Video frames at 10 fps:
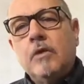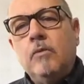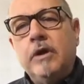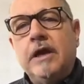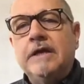
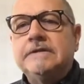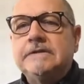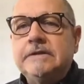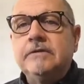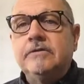when I
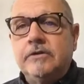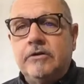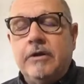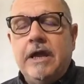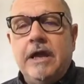seal the
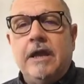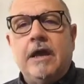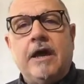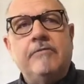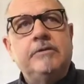grain,
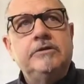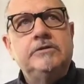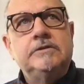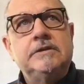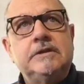I've been
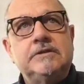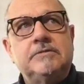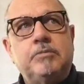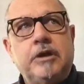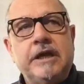using a
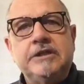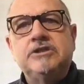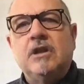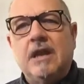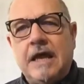spray
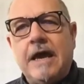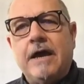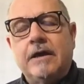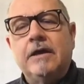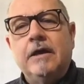
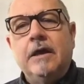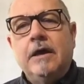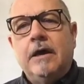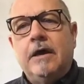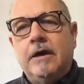shellac
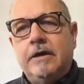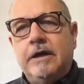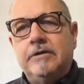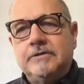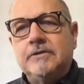uh,
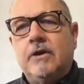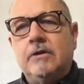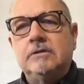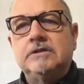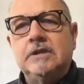
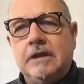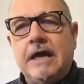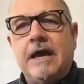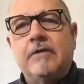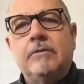aerosol
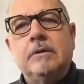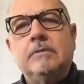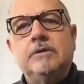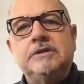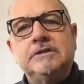shellac,
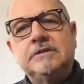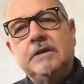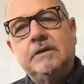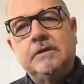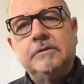which is
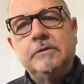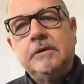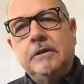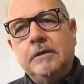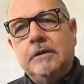a
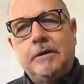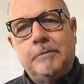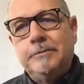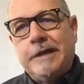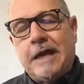
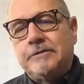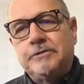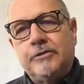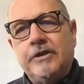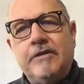come
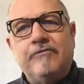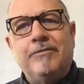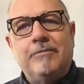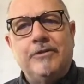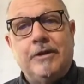natural thing
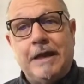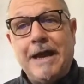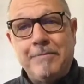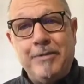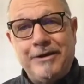from the
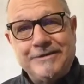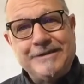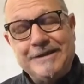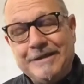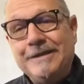lac
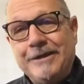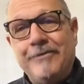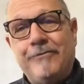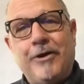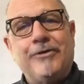bugs in
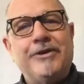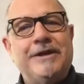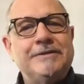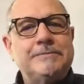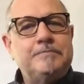India of all
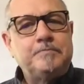things.